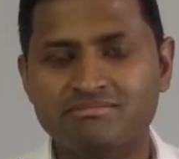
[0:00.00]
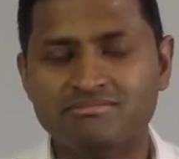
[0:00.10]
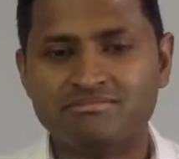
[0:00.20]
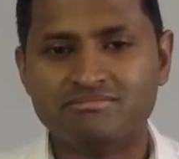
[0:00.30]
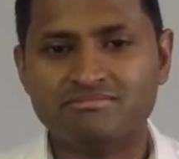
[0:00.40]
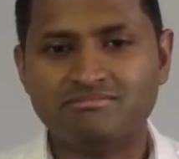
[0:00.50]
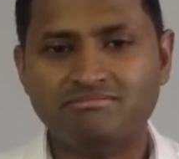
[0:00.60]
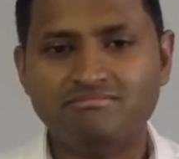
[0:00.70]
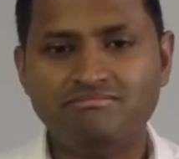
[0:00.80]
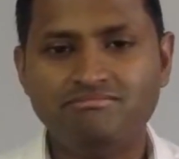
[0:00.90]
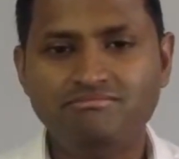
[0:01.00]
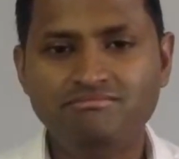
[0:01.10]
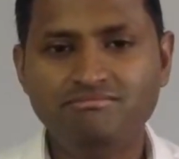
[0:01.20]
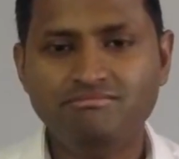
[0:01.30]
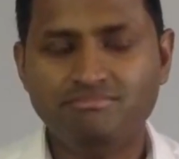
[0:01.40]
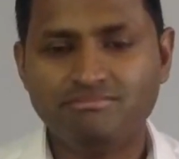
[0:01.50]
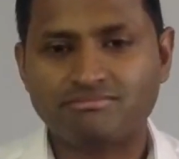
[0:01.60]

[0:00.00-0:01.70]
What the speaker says: Nothing is said.